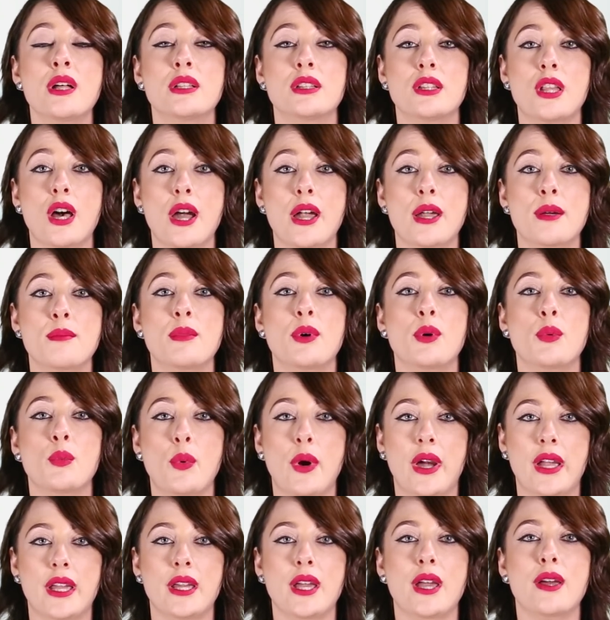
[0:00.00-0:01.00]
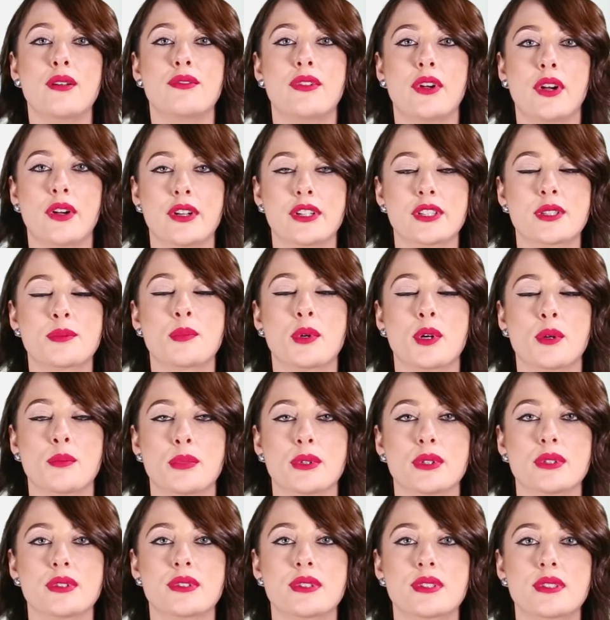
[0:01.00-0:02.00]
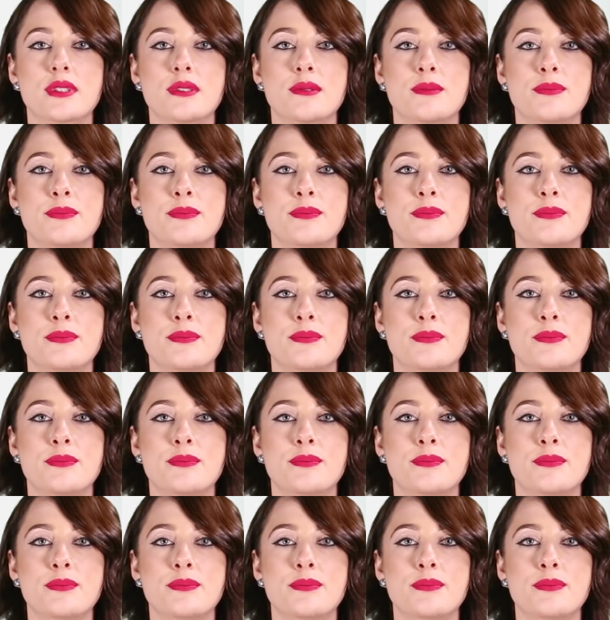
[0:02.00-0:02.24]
lime, white, and various purples.